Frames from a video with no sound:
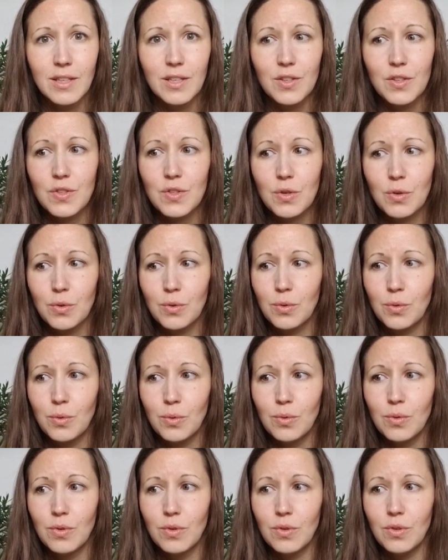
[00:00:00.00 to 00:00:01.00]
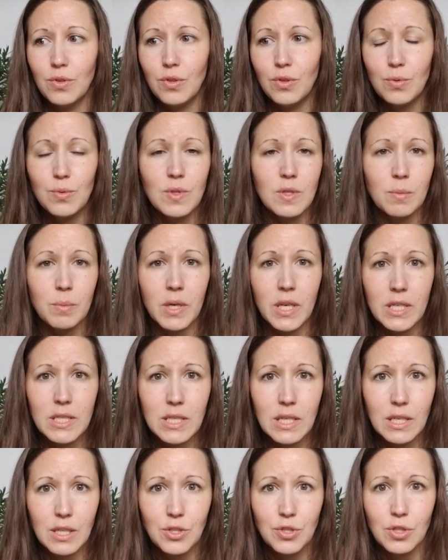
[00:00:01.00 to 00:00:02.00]
So use the
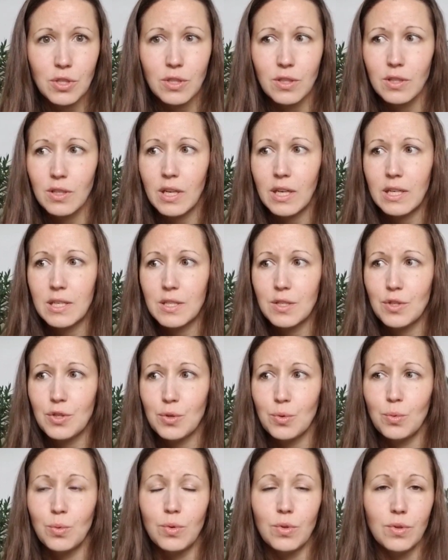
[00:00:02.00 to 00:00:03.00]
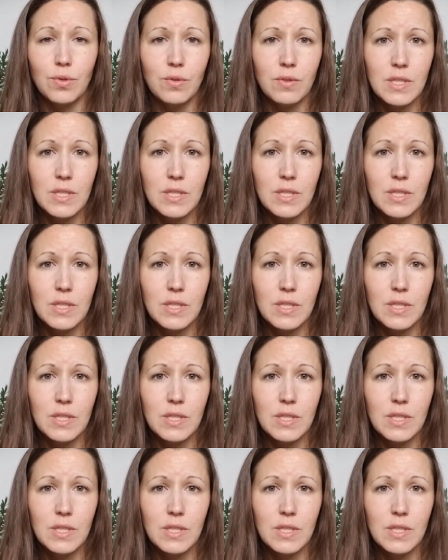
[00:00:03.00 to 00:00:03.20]
meditation as a tool.